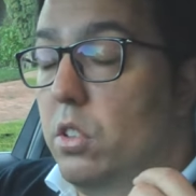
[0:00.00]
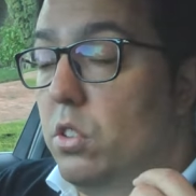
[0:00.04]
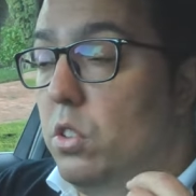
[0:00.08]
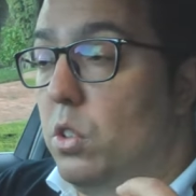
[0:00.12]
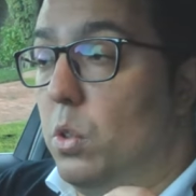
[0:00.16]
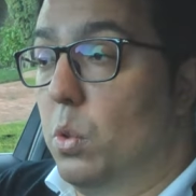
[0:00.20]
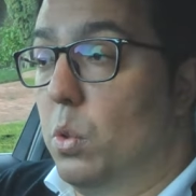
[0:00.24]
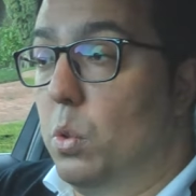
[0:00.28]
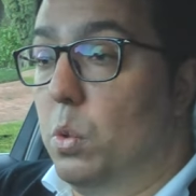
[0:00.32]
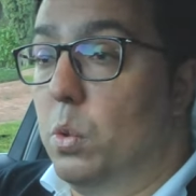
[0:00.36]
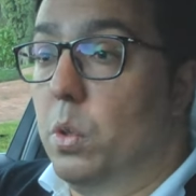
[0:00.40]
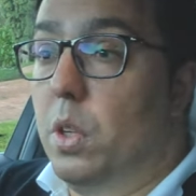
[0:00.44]

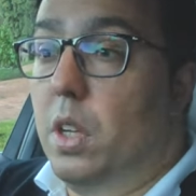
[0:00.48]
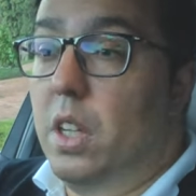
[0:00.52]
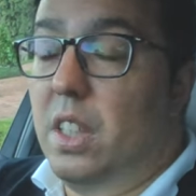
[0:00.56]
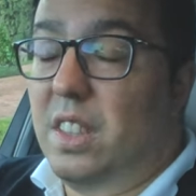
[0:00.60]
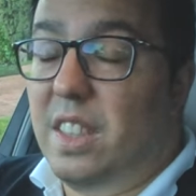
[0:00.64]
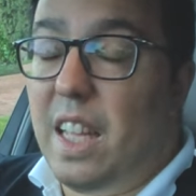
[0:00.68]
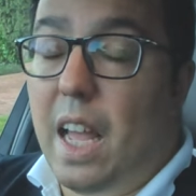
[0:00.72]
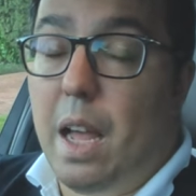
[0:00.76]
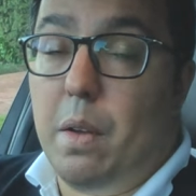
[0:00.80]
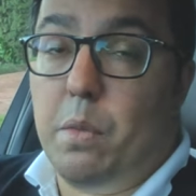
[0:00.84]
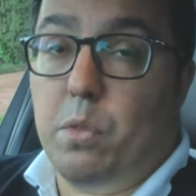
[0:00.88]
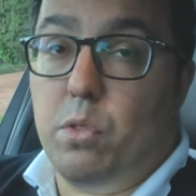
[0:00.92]
to
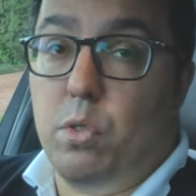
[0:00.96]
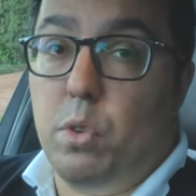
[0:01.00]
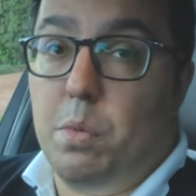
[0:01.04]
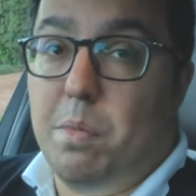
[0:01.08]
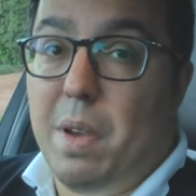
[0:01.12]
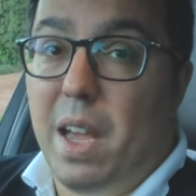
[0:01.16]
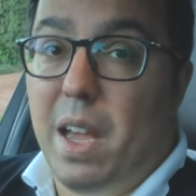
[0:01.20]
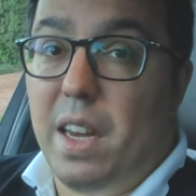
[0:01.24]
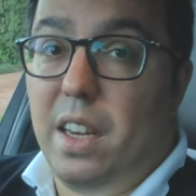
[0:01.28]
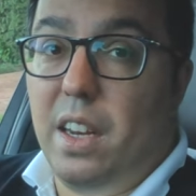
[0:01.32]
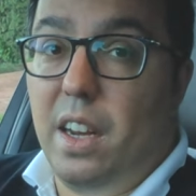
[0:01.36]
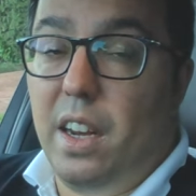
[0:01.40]
tap through
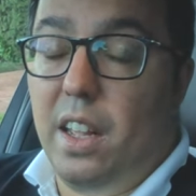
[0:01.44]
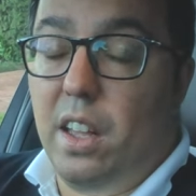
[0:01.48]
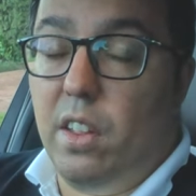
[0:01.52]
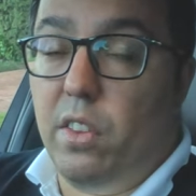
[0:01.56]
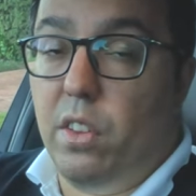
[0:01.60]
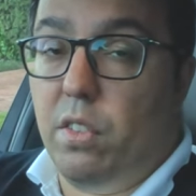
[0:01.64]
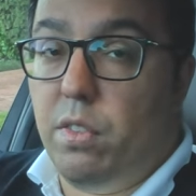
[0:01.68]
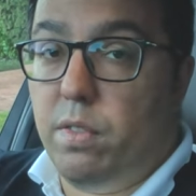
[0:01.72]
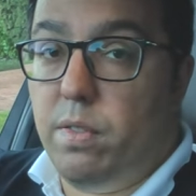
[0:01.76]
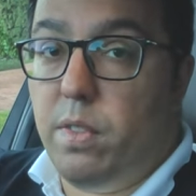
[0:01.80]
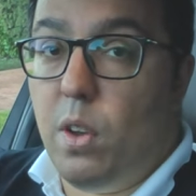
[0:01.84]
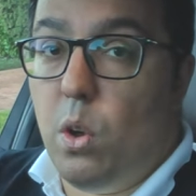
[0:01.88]
manually on
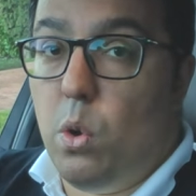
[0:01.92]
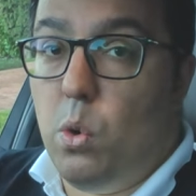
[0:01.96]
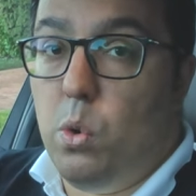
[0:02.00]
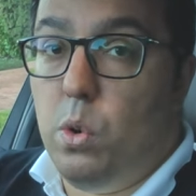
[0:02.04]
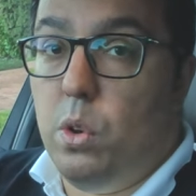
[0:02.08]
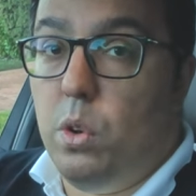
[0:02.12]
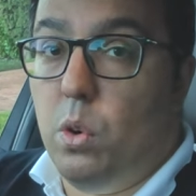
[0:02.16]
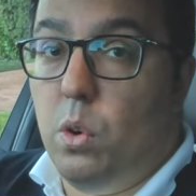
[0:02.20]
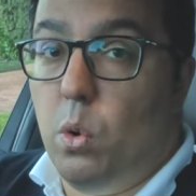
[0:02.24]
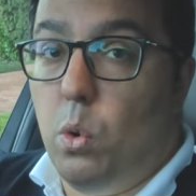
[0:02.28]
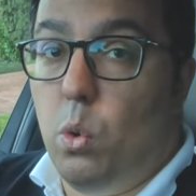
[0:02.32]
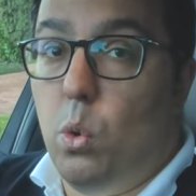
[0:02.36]
the
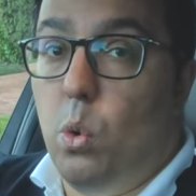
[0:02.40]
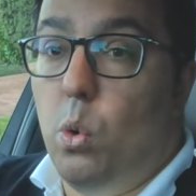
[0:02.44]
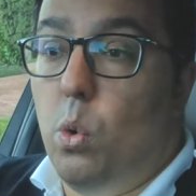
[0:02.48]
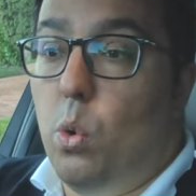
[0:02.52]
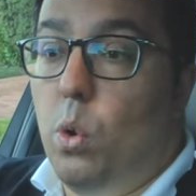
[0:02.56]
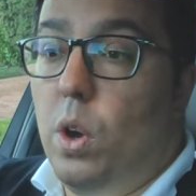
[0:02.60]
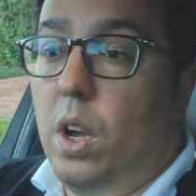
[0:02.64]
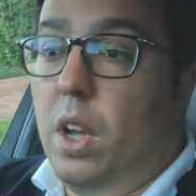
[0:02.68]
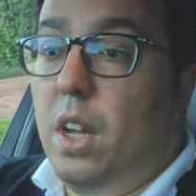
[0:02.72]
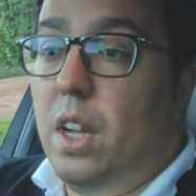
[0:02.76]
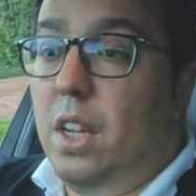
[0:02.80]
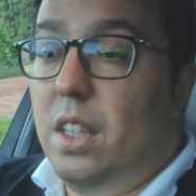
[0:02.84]
phone or